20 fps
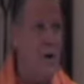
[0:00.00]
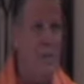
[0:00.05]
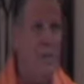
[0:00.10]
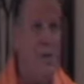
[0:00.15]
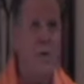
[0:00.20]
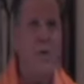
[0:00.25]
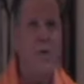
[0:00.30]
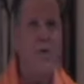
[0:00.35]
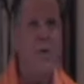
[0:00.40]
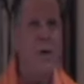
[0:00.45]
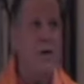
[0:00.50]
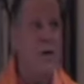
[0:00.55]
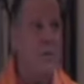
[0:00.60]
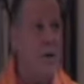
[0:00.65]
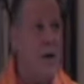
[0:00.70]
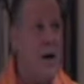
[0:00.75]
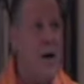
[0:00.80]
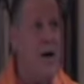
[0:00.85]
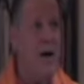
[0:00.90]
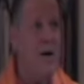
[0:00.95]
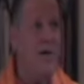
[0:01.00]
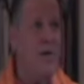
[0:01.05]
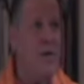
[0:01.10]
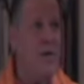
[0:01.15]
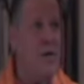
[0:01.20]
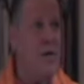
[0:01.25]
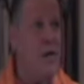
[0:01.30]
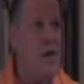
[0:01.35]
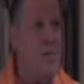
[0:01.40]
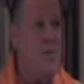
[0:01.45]
but if we're divine and
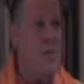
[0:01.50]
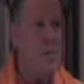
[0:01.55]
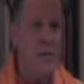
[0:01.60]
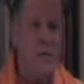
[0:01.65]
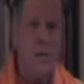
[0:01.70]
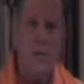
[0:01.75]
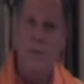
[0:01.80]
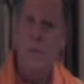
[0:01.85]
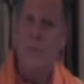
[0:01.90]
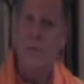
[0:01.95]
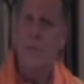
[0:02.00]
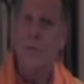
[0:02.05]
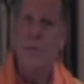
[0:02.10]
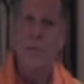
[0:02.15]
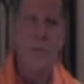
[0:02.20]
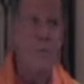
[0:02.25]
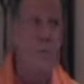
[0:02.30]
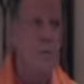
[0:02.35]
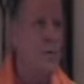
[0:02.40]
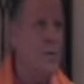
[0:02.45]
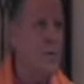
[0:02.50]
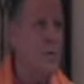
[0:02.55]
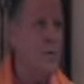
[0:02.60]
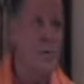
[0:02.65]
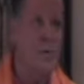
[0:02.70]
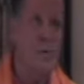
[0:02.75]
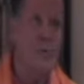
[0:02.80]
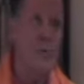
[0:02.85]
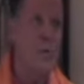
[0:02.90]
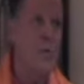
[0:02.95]
asleep,
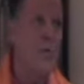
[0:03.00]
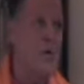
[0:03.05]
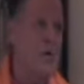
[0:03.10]
we're